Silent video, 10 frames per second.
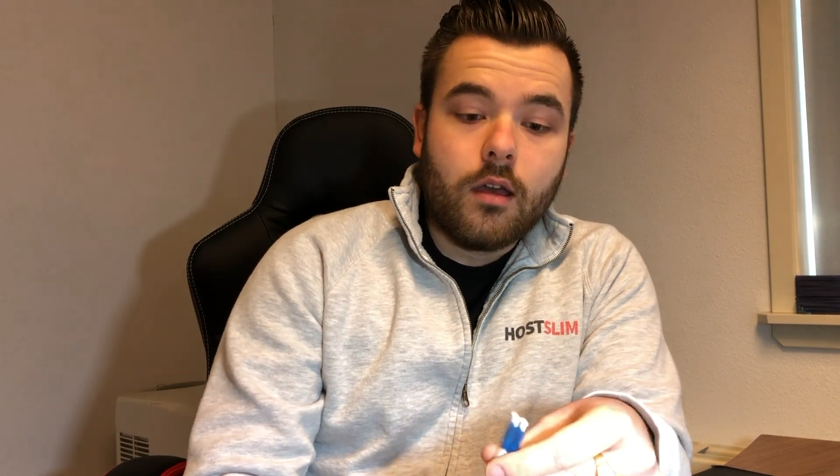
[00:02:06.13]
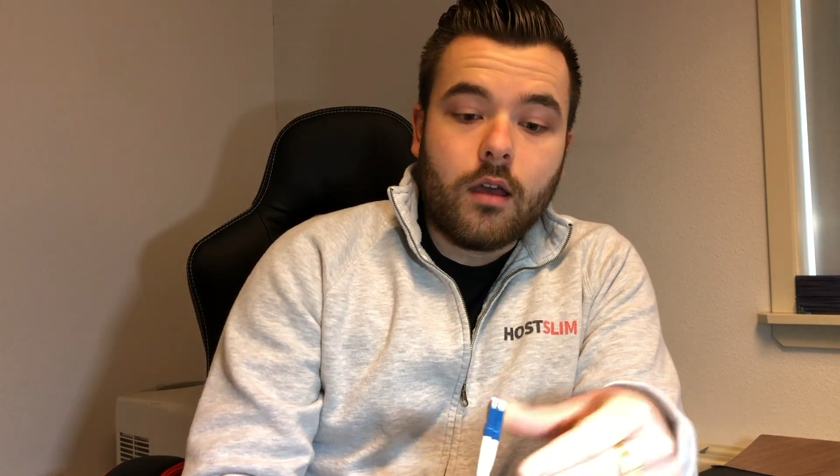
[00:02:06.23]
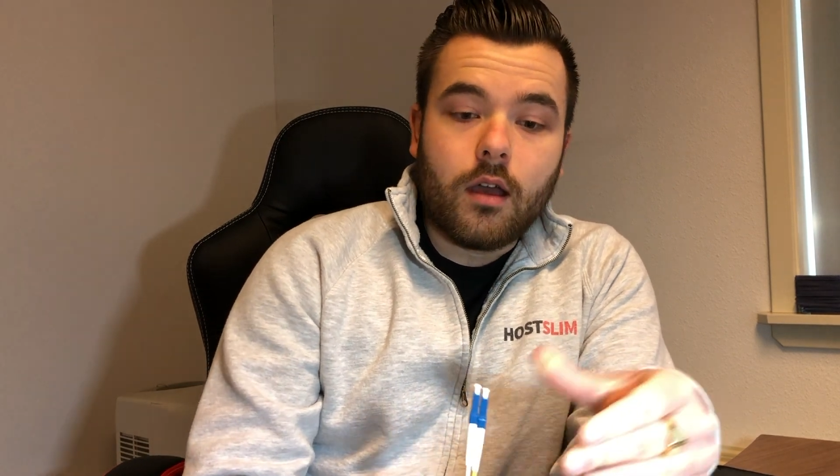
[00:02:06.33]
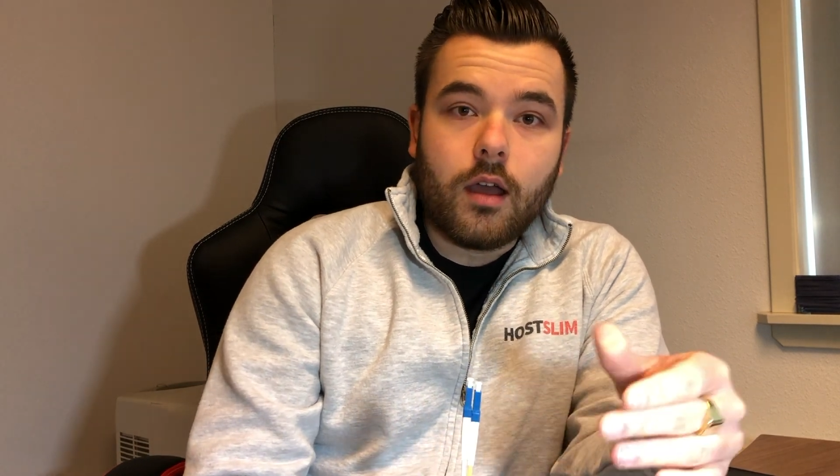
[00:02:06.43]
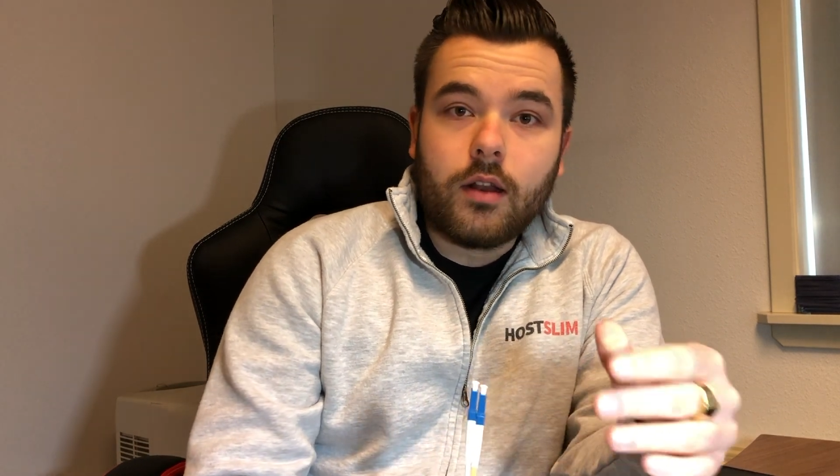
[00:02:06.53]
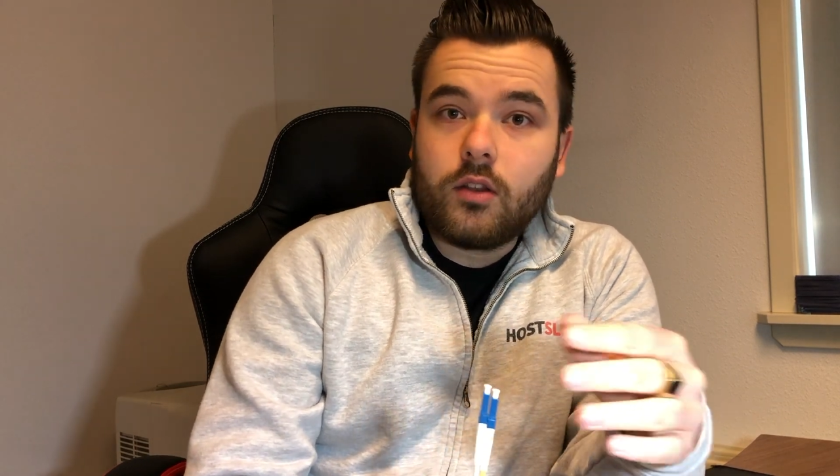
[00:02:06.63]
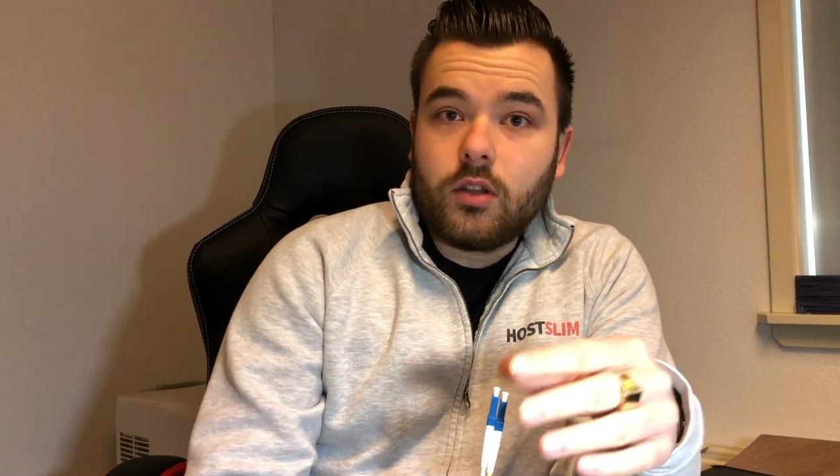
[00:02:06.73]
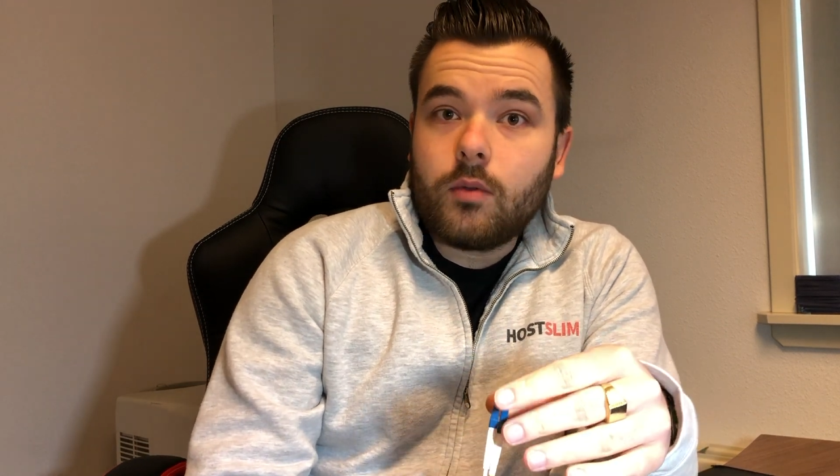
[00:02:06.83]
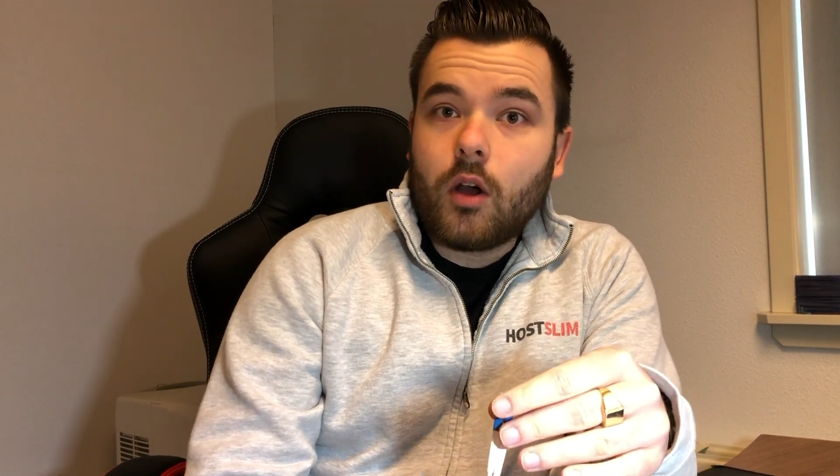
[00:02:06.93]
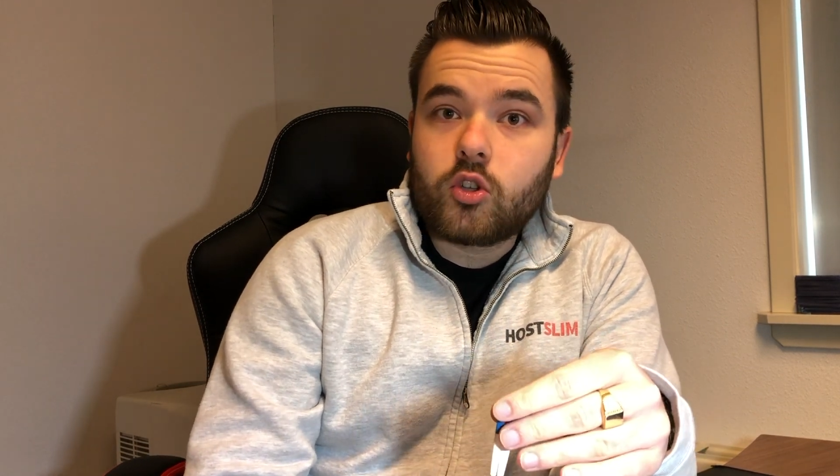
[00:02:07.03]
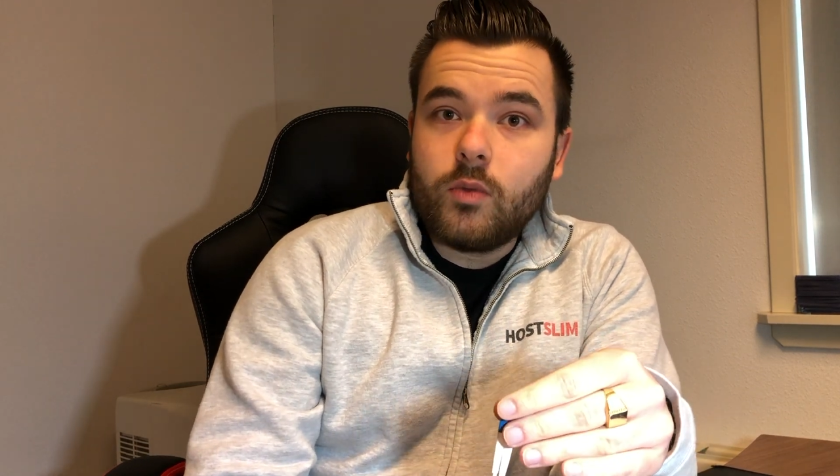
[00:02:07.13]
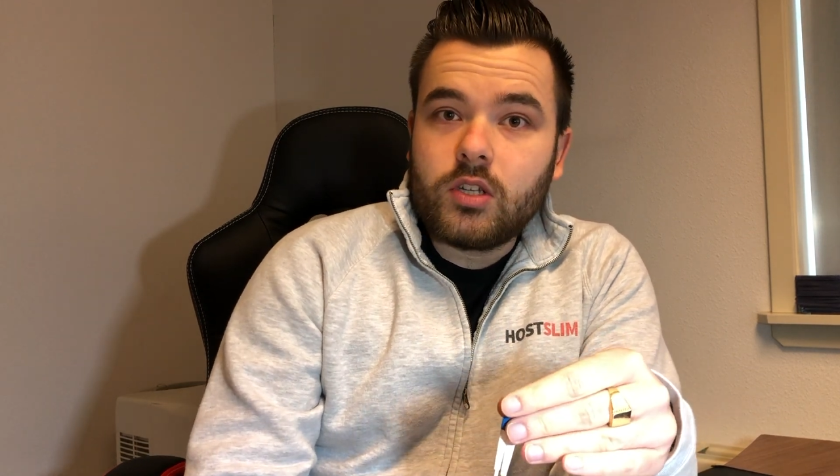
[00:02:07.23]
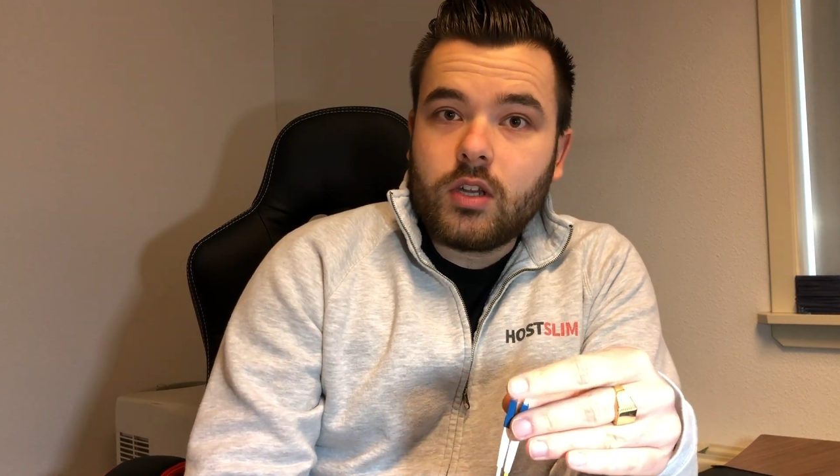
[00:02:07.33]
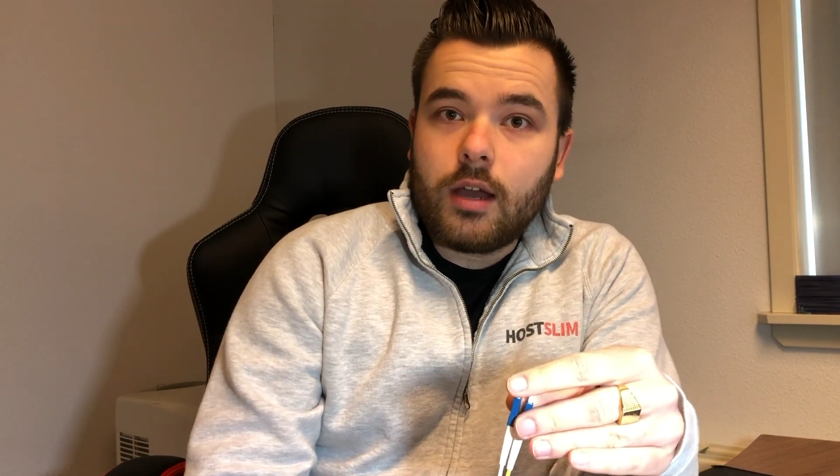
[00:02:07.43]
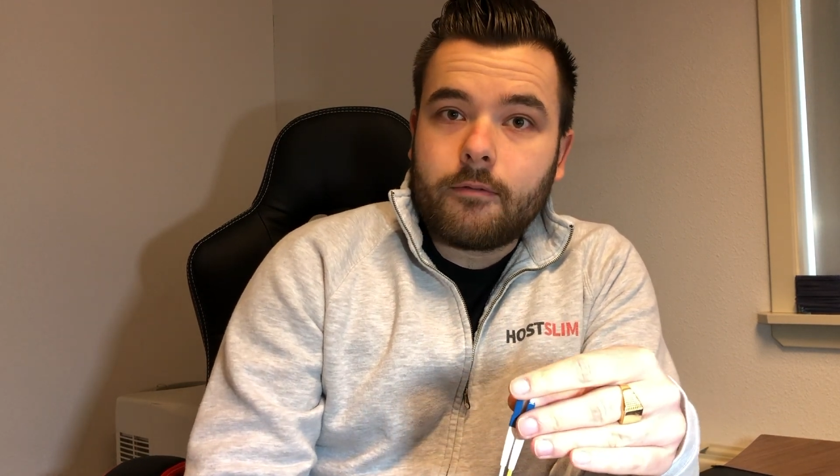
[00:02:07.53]
and also means
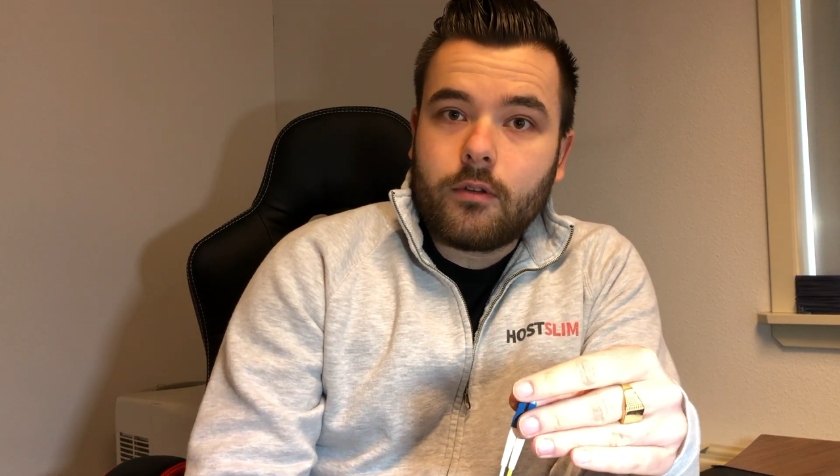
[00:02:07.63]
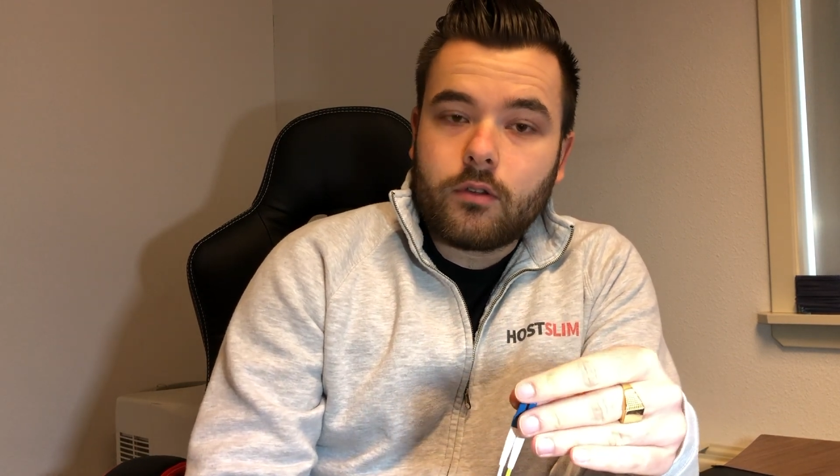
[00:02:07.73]
that you